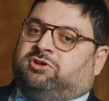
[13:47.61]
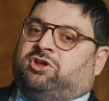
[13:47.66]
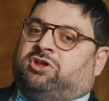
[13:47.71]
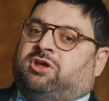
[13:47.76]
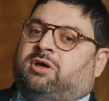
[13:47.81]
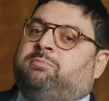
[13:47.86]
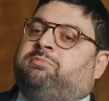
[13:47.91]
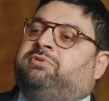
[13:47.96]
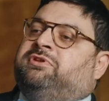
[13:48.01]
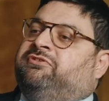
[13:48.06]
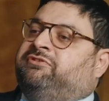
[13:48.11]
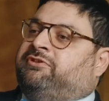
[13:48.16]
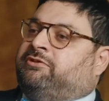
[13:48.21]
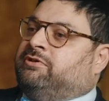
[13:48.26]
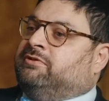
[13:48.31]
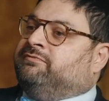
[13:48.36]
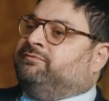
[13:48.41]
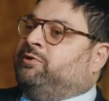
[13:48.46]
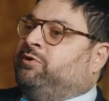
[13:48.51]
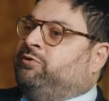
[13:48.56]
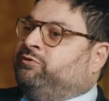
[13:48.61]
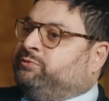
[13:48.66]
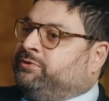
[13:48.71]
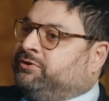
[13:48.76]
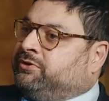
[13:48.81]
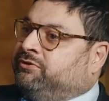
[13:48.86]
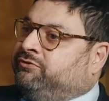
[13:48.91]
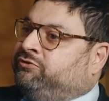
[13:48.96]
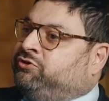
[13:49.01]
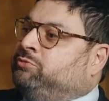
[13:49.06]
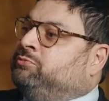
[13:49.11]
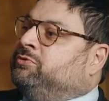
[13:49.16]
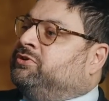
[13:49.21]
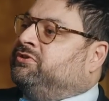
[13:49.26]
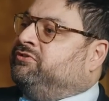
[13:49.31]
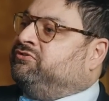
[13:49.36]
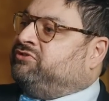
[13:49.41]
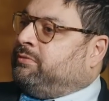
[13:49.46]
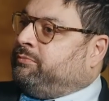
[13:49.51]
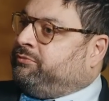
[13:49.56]
companies that are involved with consumer
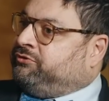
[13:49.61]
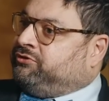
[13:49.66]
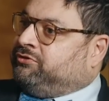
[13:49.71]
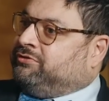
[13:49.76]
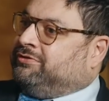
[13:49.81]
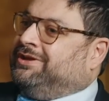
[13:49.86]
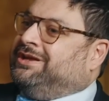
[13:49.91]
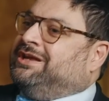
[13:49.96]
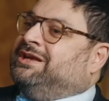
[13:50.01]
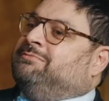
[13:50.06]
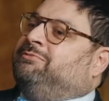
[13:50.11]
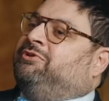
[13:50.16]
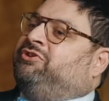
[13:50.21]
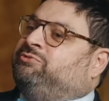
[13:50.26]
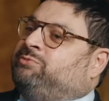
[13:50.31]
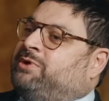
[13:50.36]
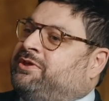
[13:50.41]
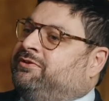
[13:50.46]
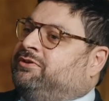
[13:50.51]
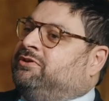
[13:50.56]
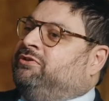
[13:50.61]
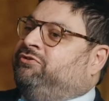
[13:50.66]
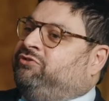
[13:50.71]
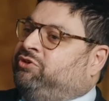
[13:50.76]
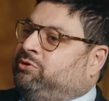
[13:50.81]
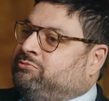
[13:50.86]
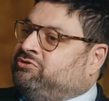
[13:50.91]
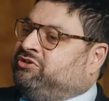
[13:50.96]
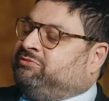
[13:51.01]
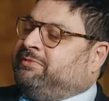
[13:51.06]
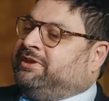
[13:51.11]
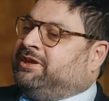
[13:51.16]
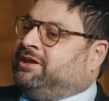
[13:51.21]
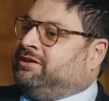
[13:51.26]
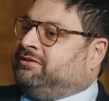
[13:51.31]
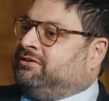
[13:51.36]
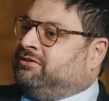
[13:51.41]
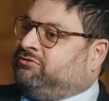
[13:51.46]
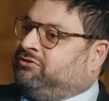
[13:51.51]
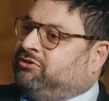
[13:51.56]
consumption. Mm-hmm. Because where the consumer is making
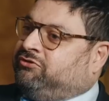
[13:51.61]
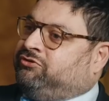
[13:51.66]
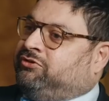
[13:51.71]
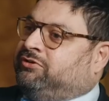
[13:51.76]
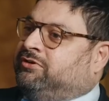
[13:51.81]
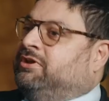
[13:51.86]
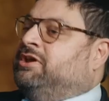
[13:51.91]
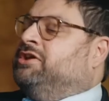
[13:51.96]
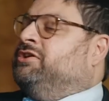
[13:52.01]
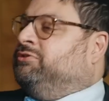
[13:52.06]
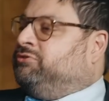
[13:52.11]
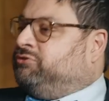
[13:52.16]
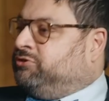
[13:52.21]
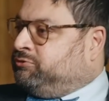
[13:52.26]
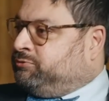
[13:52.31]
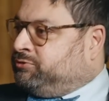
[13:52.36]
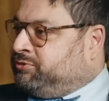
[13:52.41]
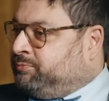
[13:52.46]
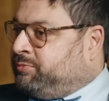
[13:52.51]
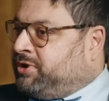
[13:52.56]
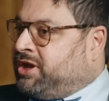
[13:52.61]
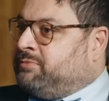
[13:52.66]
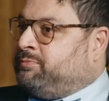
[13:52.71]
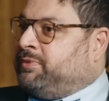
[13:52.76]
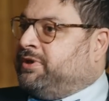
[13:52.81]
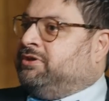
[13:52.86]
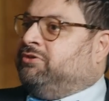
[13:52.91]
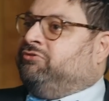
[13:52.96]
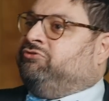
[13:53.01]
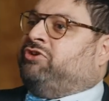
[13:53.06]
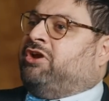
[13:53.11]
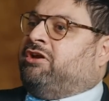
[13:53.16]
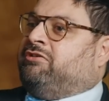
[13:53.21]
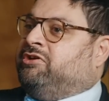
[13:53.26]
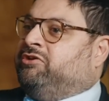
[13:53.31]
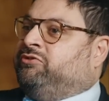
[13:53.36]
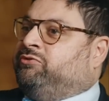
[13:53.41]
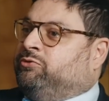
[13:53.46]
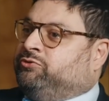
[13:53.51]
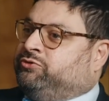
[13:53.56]
a decision to, mm. to buy Ben and
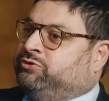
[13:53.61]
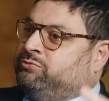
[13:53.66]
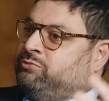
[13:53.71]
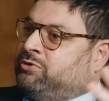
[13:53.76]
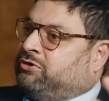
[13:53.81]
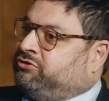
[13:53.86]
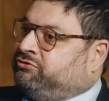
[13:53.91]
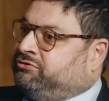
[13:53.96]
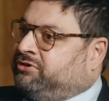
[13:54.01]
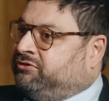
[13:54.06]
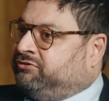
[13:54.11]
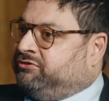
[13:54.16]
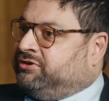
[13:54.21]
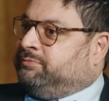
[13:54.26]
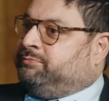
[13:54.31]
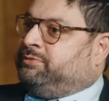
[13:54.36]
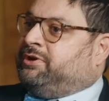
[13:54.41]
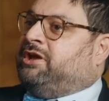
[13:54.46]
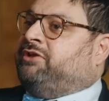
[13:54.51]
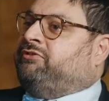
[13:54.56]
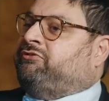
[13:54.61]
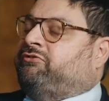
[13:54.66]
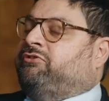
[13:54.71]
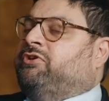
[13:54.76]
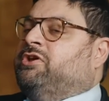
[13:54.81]
Jerry's or to watch Disney Plus